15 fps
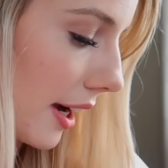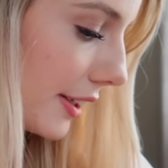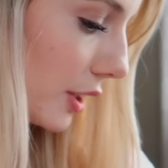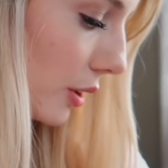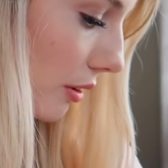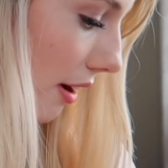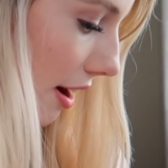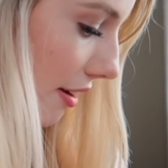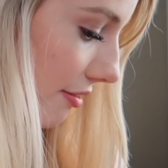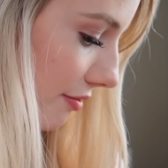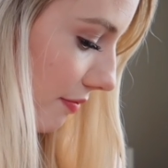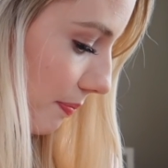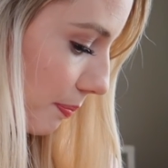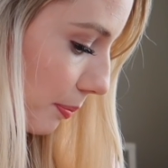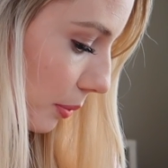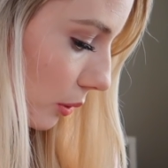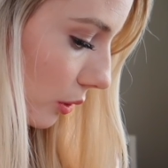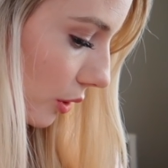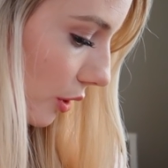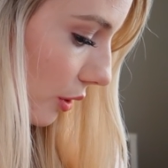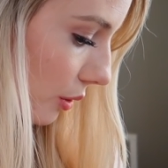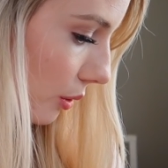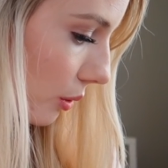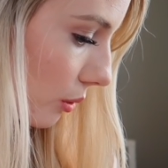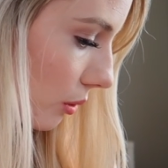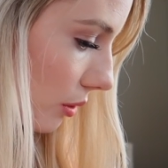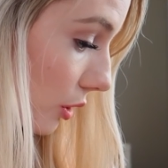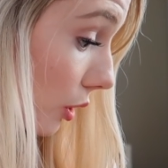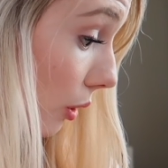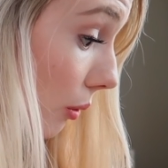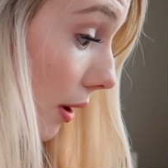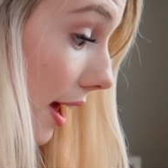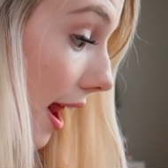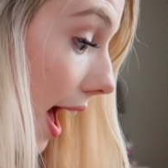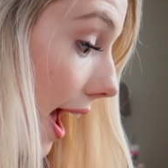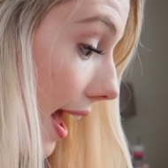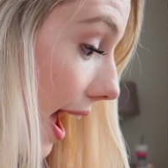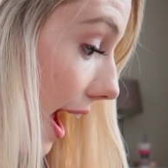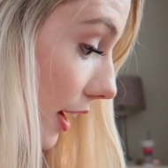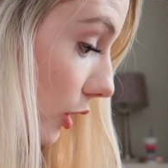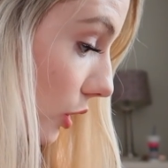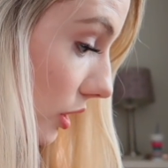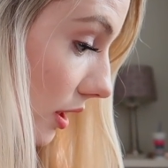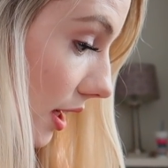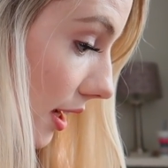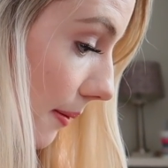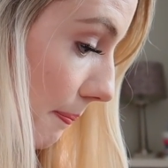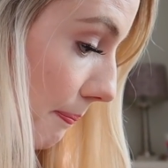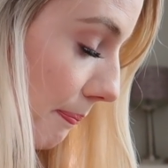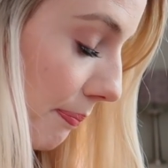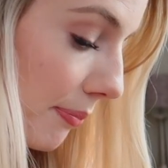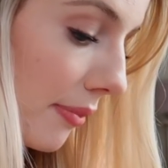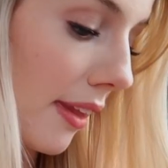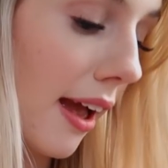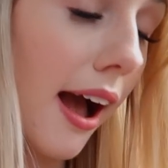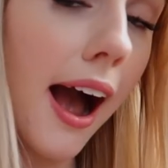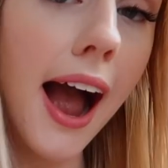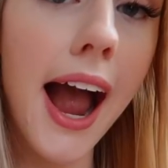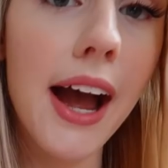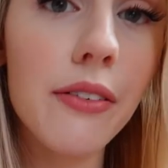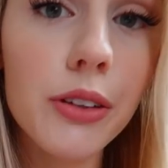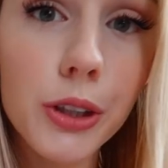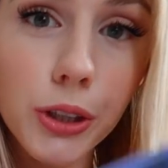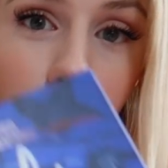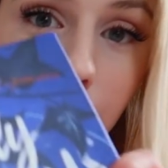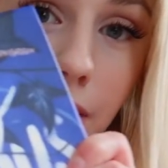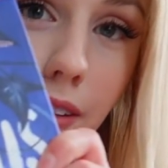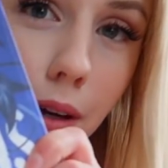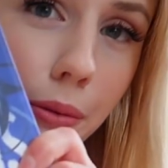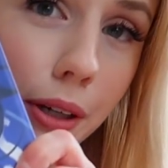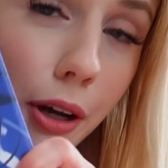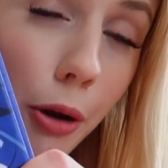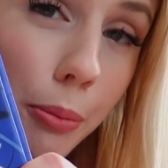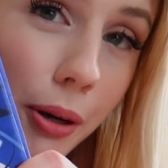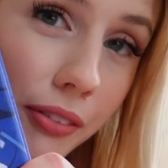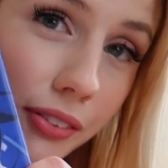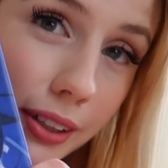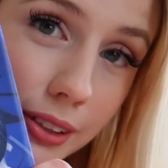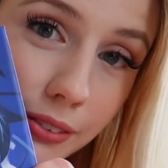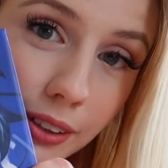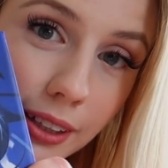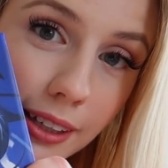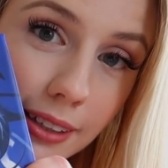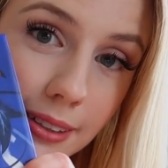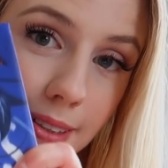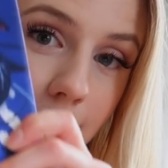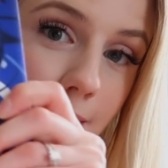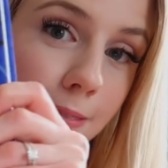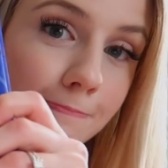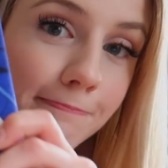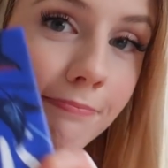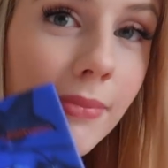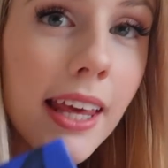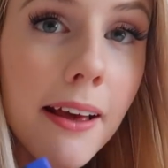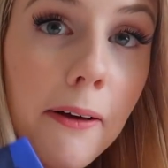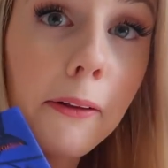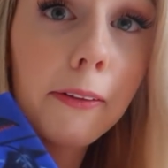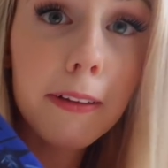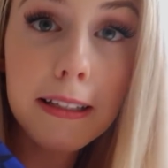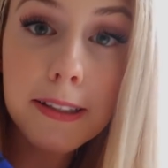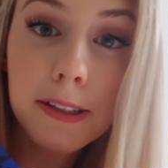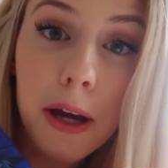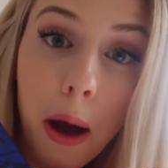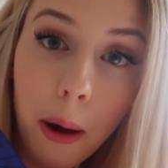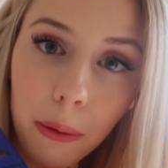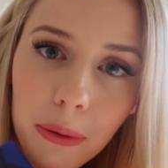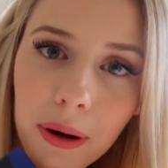I do have blue. You know what, I have a shirt that would go perfect for this. Let's go.